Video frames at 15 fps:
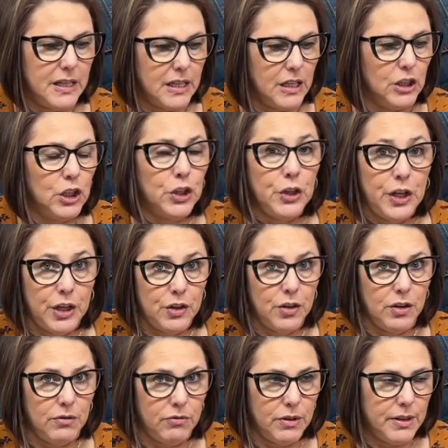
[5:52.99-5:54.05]
a learning
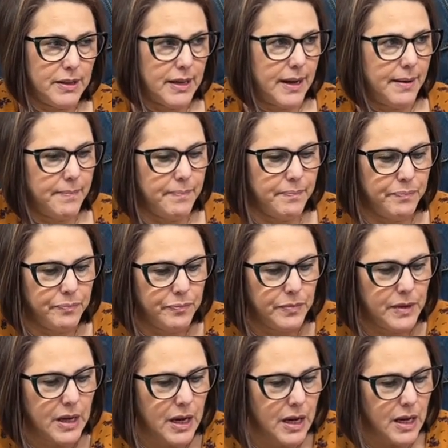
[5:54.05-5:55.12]
curve with that.
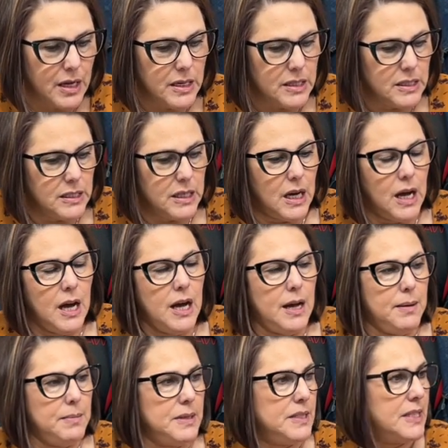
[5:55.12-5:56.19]

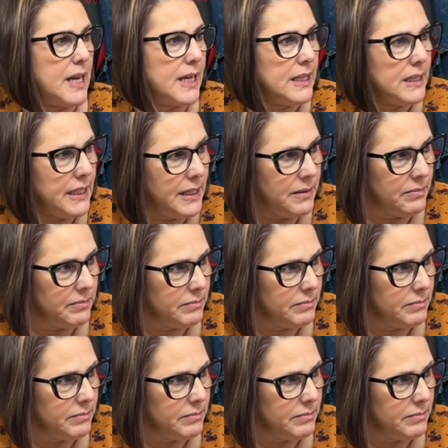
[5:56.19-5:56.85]
Um, secondly,